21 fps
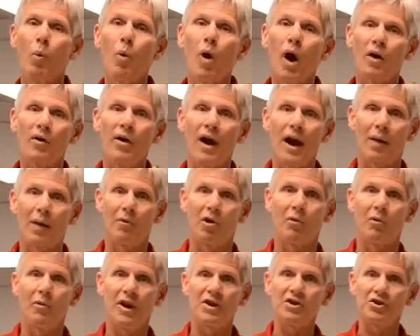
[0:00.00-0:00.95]
a water
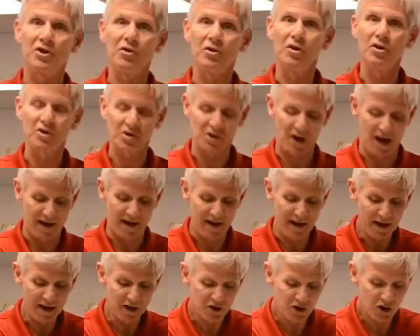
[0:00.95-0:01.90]
hammer arrestor looks like,
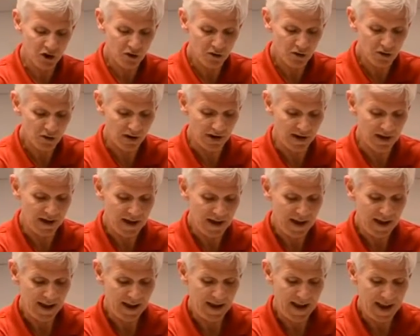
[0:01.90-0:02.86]
internally
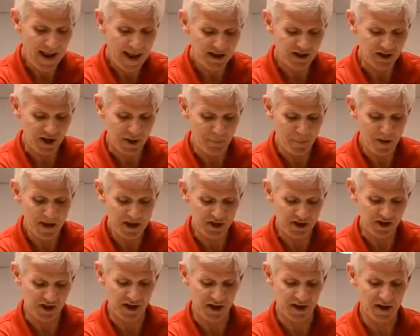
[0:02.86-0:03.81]
it has a
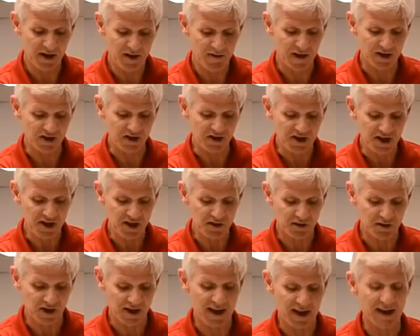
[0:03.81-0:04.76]
piston that's
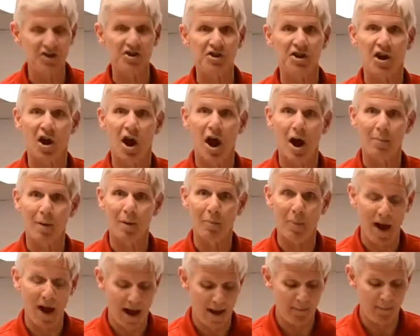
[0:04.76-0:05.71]
sealed against the copper
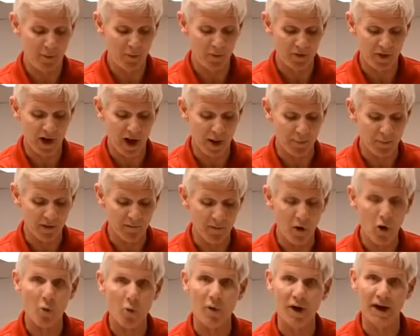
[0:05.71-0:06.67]
pipe with a couple
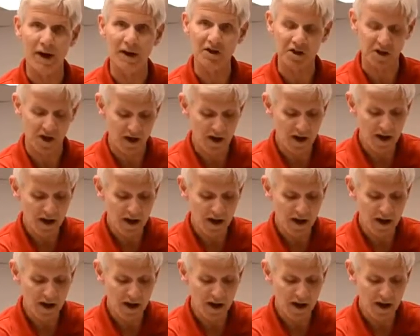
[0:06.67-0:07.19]
of O-rings.